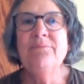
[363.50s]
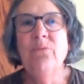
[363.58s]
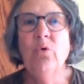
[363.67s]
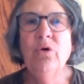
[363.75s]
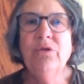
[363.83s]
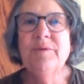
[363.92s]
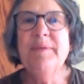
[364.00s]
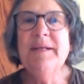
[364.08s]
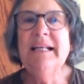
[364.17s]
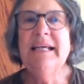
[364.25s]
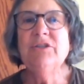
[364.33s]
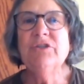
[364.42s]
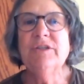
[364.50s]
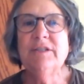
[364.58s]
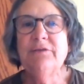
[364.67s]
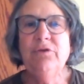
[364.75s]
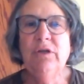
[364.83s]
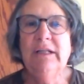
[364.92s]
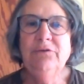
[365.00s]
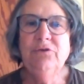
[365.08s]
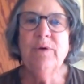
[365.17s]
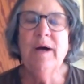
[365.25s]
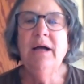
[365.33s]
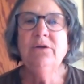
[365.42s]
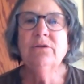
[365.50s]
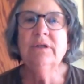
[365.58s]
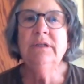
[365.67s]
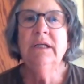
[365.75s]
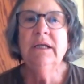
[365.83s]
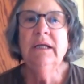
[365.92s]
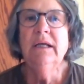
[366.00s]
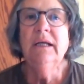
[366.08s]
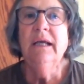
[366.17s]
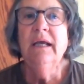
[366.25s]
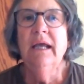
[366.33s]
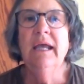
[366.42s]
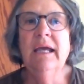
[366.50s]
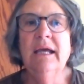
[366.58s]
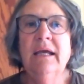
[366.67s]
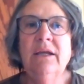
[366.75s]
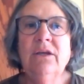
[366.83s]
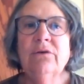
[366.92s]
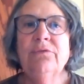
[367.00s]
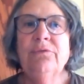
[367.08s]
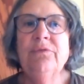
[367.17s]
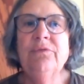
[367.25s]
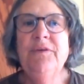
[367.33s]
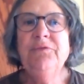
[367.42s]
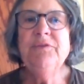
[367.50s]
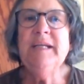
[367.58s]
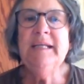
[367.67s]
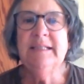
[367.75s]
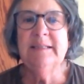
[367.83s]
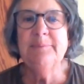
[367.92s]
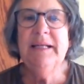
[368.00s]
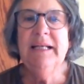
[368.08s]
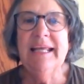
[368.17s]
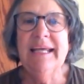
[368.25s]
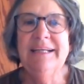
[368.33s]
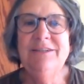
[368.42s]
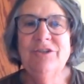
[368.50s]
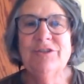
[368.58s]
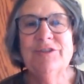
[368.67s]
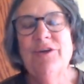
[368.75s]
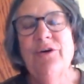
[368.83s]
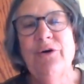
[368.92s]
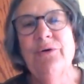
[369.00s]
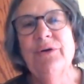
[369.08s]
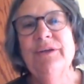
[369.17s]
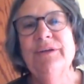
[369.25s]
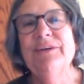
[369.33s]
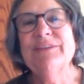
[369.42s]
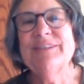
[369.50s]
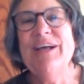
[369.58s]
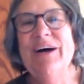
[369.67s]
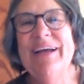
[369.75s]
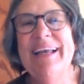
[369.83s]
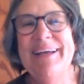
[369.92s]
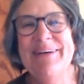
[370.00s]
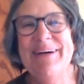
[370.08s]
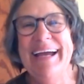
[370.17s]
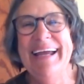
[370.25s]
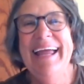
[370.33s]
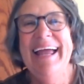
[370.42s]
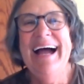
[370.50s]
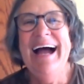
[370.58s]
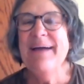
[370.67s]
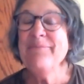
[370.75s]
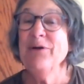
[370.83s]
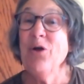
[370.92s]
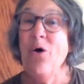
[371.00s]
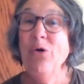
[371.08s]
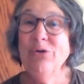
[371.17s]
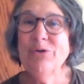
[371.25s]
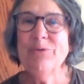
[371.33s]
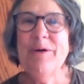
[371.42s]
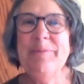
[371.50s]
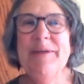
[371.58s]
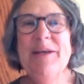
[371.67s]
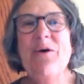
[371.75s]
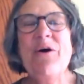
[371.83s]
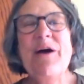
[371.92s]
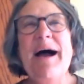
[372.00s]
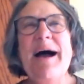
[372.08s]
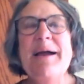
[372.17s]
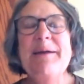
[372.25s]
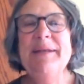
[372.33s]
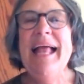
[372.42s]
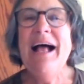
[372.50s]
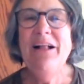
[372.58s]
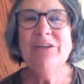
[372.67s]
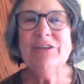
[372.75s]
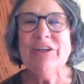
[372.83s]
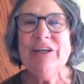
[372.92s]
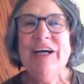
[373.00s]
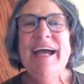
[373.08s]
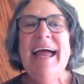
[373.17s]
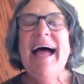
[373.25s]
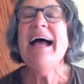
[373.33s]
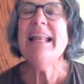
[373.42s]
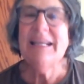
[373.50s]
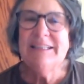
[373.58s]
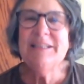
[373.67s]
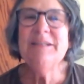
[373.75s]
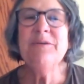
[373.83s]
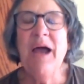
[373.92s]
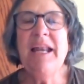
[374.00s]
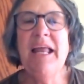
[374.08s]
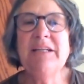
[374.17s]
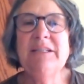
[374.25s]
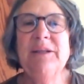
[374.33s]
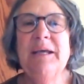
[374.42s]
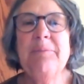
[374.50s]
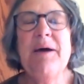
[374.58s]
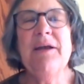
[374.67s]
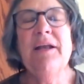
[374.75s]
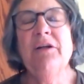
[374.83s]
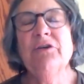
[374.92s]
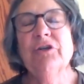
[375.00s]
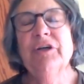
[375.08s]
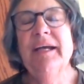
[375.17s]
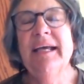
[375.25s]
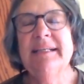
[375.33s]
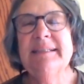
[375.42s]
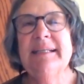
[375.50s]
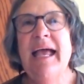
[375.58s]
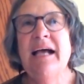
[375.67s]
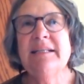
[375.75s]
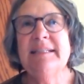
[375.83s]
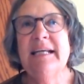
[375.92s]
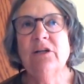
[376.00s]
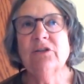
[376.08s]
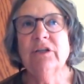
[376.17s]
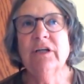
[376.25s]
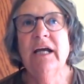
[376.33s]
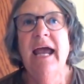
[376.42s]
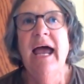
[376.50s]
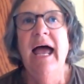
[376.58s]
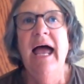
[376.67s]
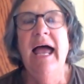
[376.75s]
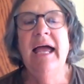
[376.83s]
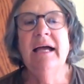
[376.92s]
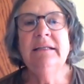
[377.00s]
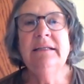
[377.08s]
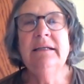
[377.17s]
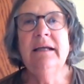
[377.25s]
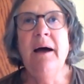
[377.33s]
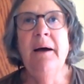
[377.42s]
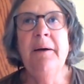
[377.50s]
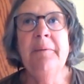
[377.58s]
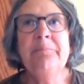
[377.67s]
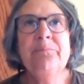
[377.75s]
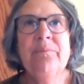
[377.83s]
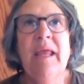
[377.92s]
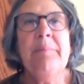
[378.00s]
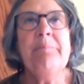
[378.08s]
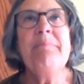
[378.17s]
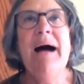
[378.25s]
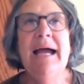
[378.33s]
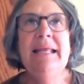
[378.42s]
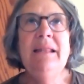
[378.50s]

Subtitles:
more than middle-aged, because if you live to 100, you're 50 is middle-aged, so, you know, so anyway, I'm an older woman, or I'm an elder. I like to think about elder as an elder. And my